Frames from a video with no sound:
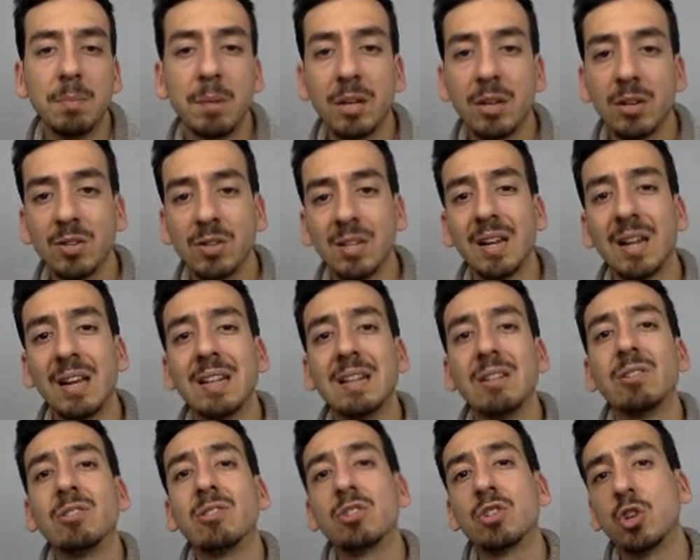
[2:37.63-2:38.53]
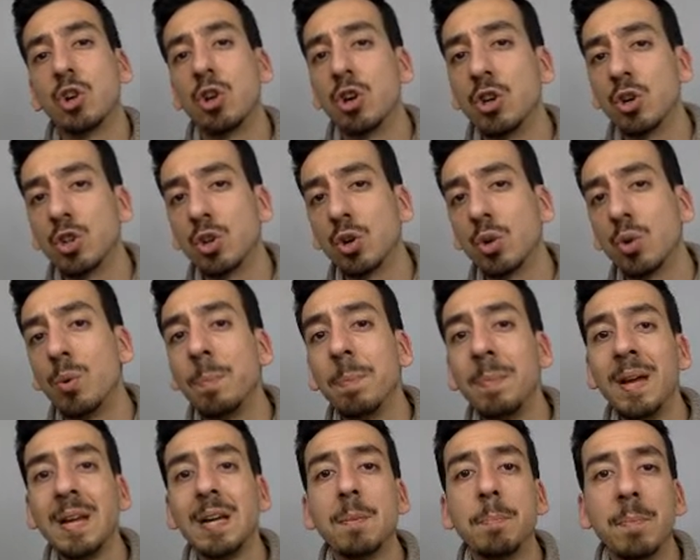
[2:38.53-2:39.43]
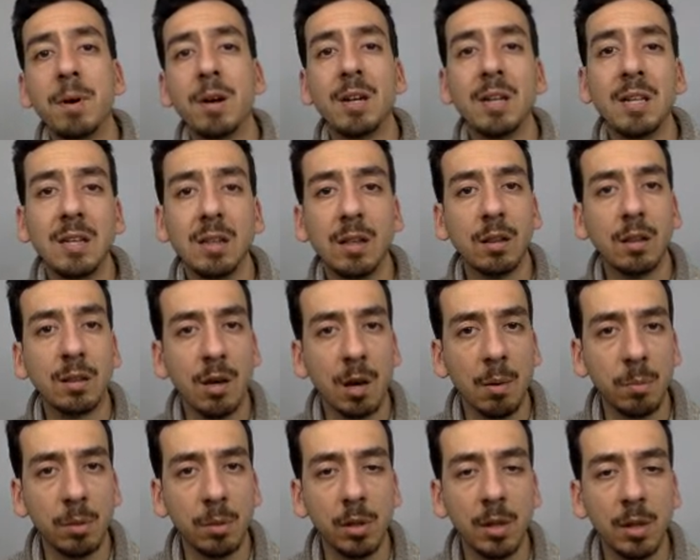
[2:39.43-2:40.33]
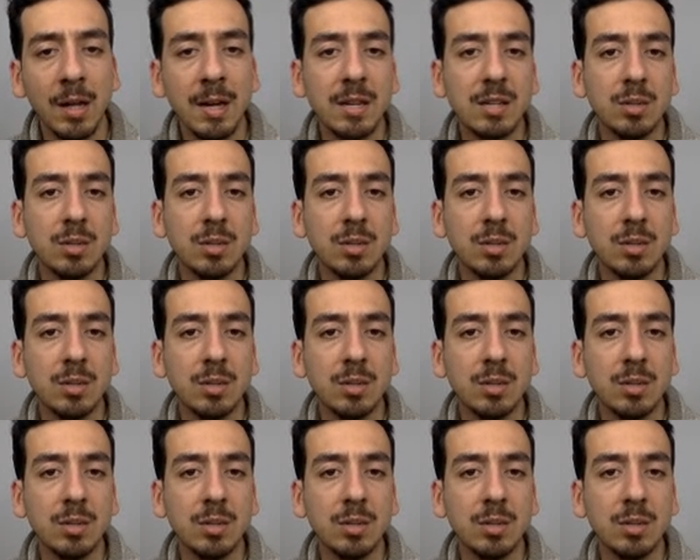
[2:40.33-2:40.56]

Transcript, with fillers: because they can charge or make money double.